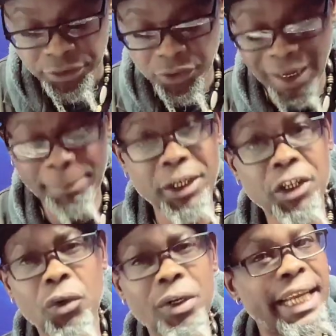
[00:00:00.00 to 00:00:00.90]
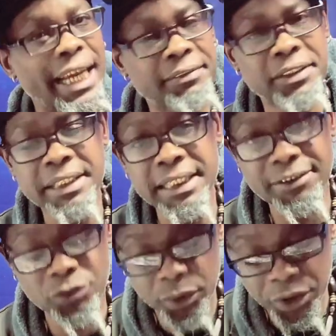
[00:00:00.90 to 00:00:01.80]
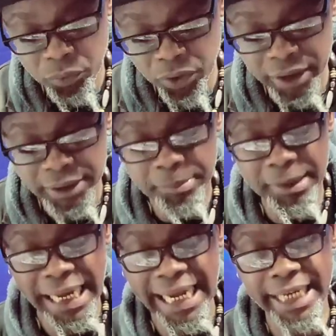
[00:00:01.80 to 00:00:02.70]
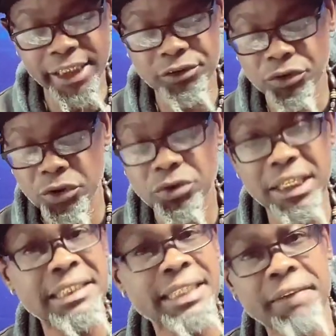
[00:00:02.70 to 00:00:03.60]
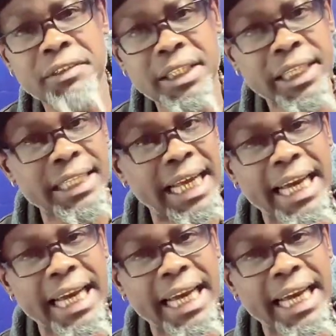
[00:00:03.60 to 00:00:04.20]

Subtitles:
So I've been doing it ever since 21, but I got introduced at 17.